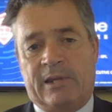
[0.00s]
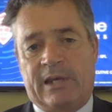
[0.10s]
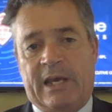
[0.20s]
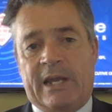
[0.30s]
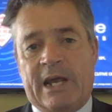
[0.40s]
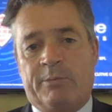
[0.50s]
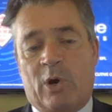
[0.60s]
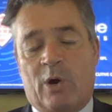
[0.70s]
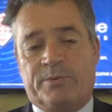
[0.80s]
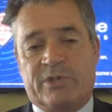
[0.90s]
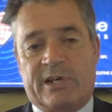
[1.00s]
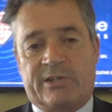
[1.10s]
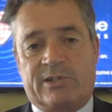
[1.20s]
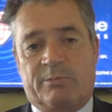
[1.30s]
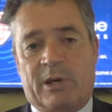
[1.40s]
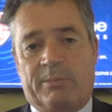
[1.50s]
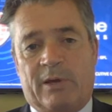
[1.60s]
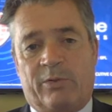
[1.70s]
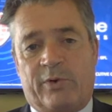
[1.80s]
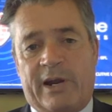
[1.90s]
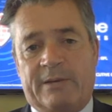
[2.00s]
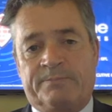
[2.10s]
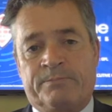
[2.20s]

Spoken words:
the inanimate objects that may be a threat,